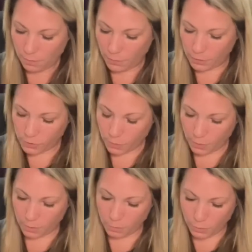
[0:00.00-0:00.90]
First
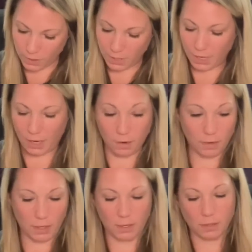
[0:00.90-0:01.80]
quarter moon in
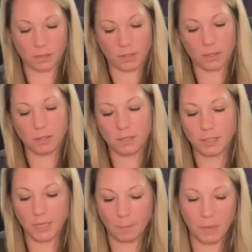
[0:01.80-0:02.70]
Aries.
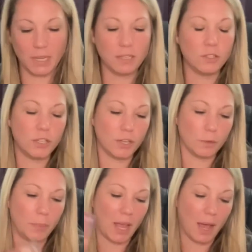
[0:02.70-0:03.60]
Step into your
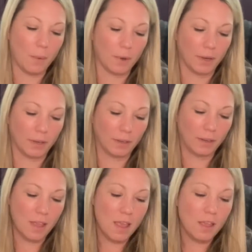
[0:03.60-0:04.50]
power.
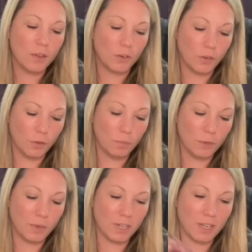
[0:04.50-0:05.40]
New
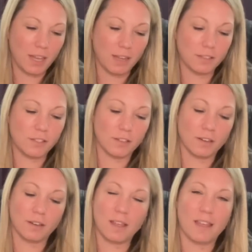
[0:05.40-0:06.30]
moon in
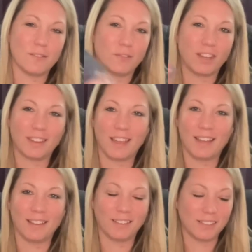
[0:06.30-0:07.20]
Cancer and
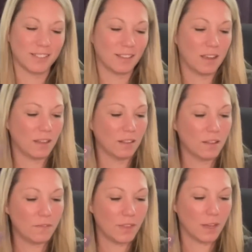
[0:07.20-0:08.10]
relax. I
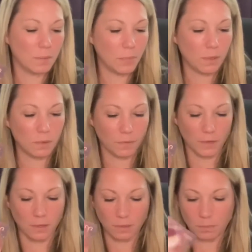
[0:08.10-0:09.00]
love that.
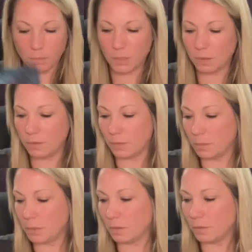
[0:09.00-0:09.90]
Beautiful, beautiful,
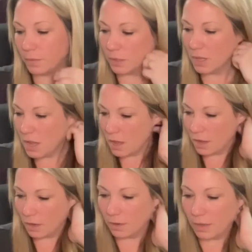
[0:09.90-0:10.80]
beautiful.
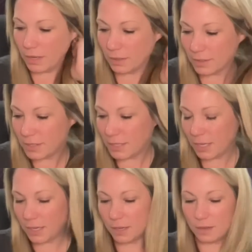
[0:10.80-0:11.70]
All right, let's
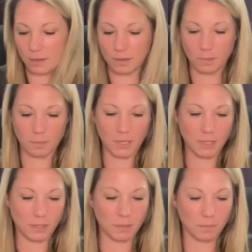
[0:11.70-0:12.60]
see. Let me
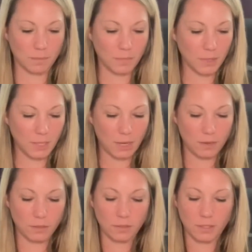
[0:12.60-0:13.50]
get some
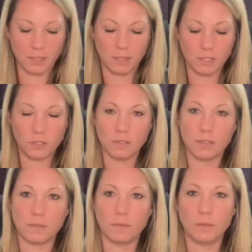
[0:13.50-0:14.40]
letters,
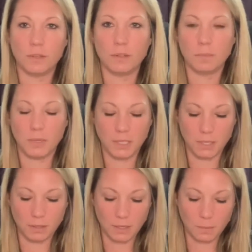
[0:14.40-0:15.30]
initials of who you could be
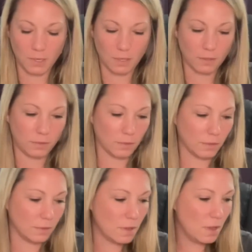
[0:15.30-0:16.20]
dealing with
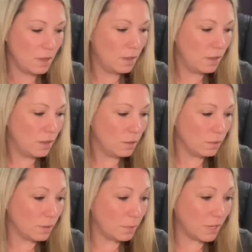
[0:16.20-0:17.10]
or who
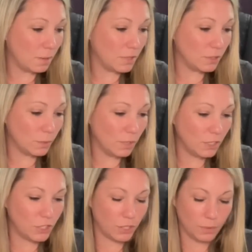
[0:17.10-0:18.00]
could be coming
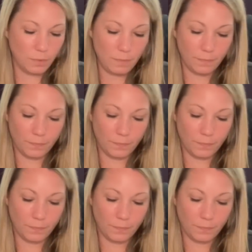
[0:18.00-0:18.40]
towards you.